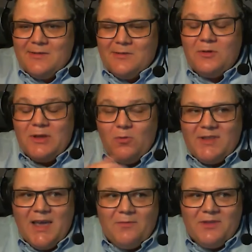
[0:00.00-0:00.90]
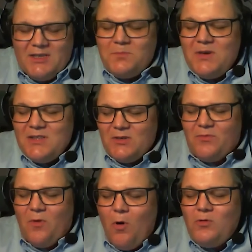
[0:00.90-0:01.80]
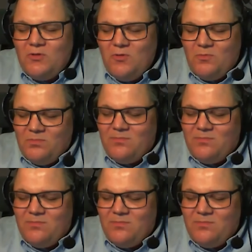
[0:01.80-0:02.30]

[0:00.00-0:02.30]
Now they already have the experience of how to